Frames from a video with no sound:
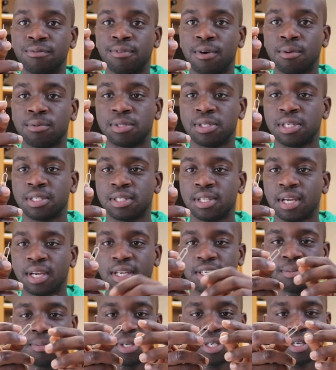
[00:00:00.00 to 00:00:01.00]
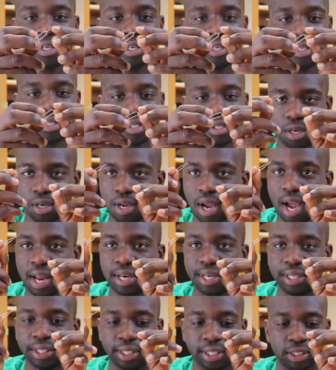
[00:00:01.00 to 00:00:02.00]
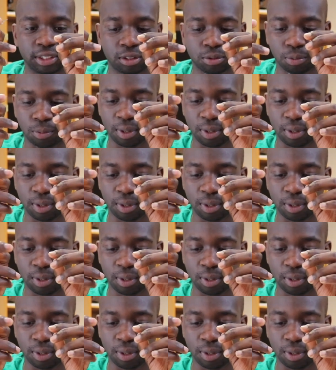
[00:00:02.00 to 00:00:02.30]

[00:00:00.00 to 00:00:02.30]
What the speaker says: in phones these days, because I need this